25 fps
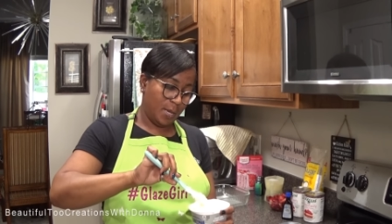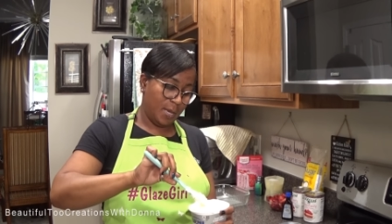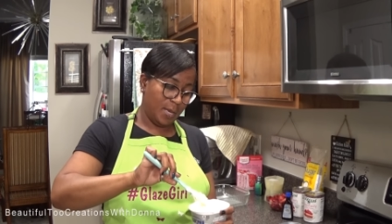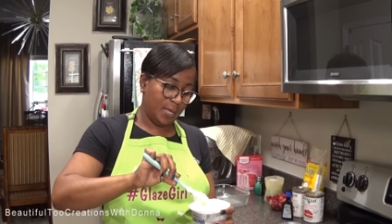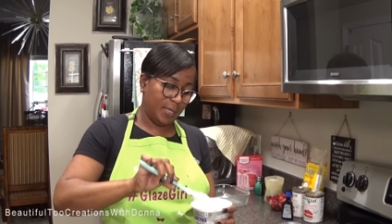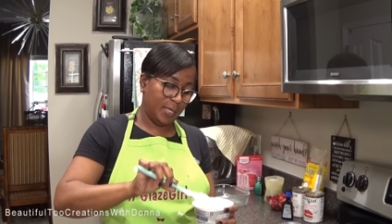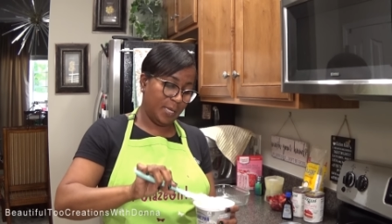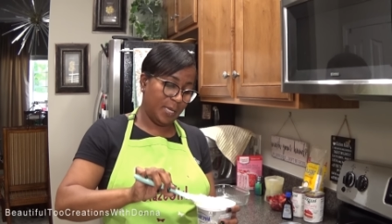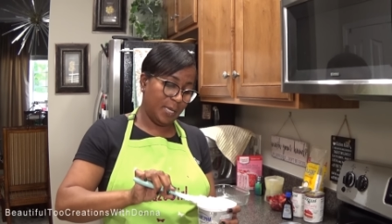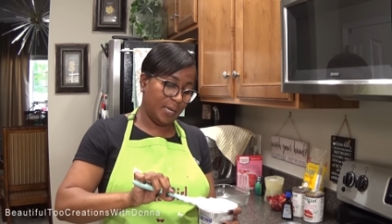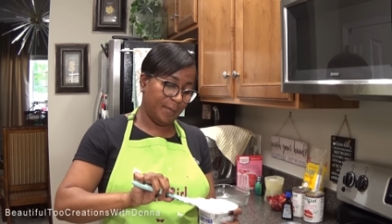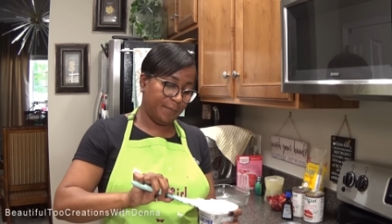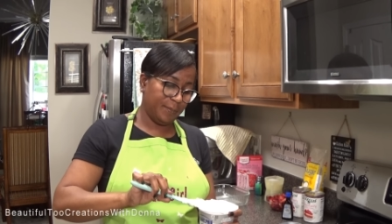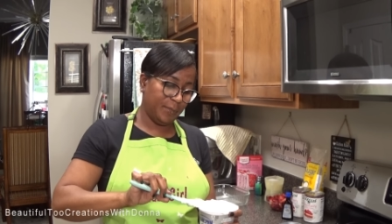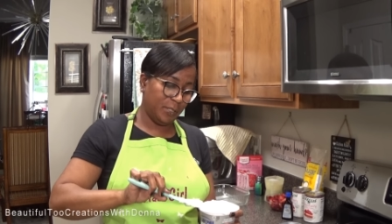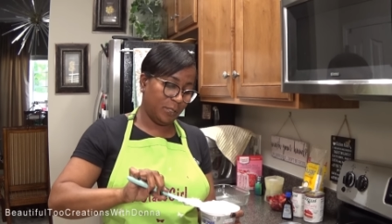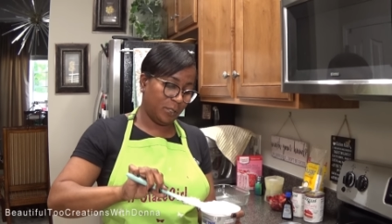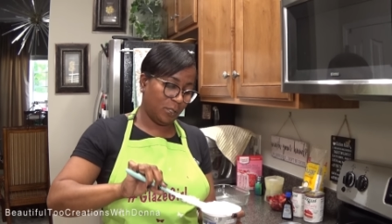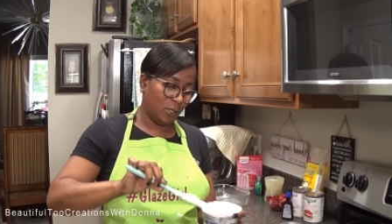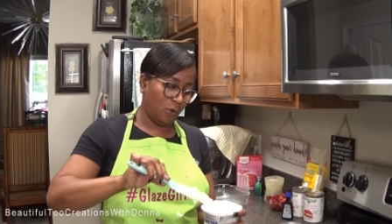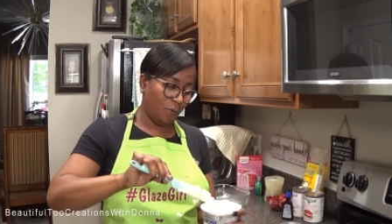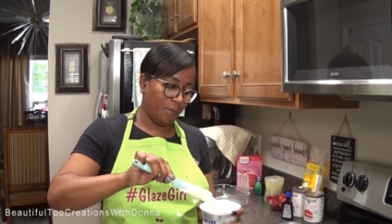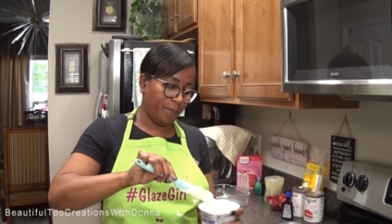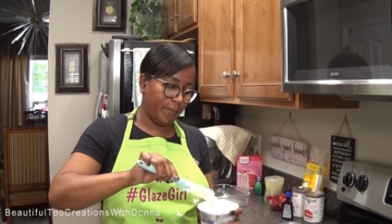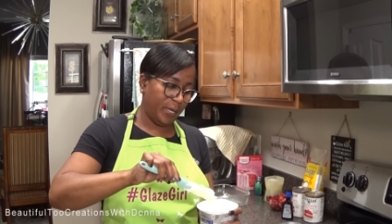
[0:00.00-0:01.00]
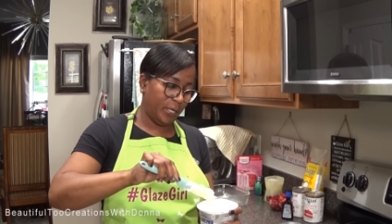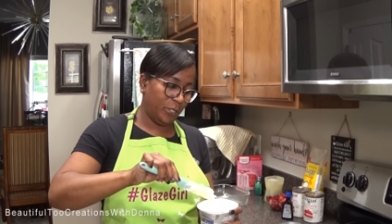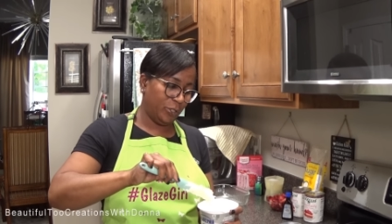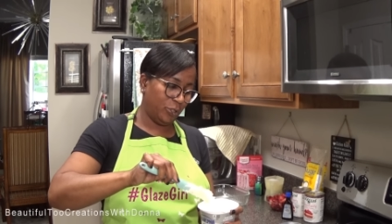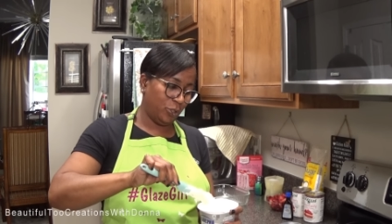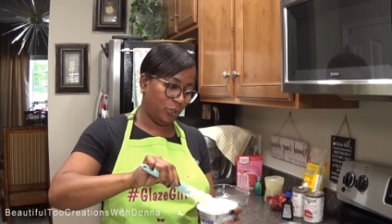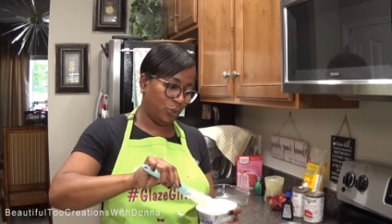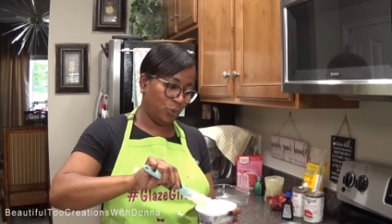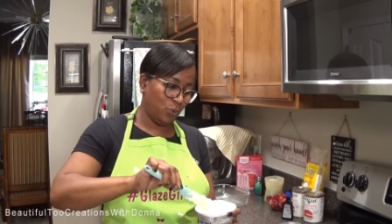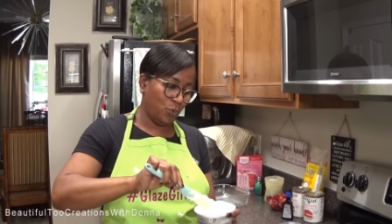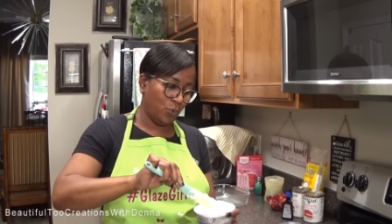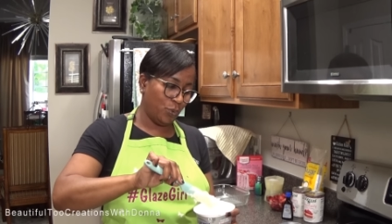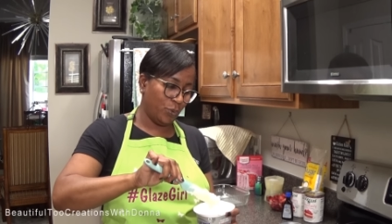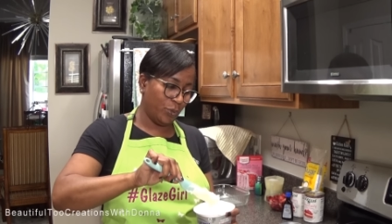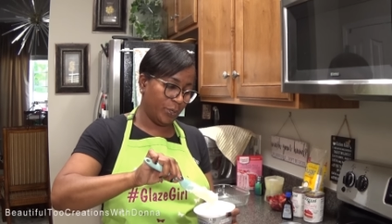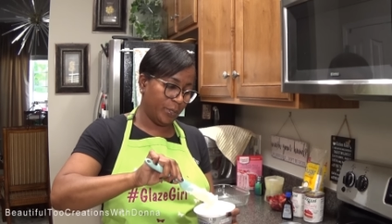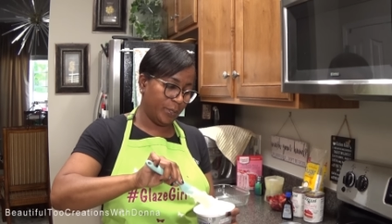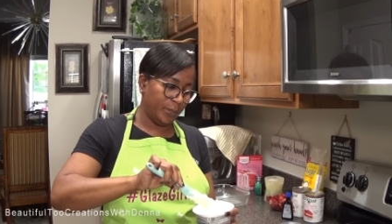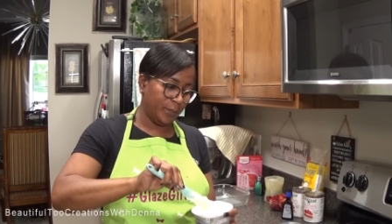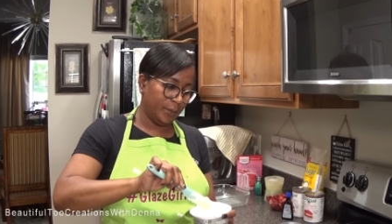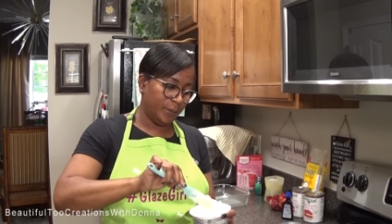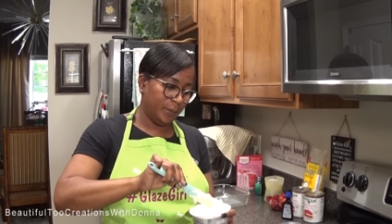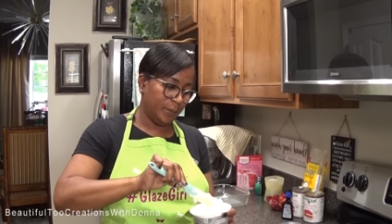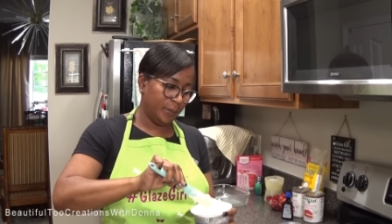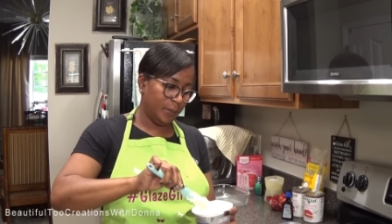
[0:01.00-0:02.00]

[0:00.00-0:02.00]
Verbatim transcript: And then I'm just going to make sure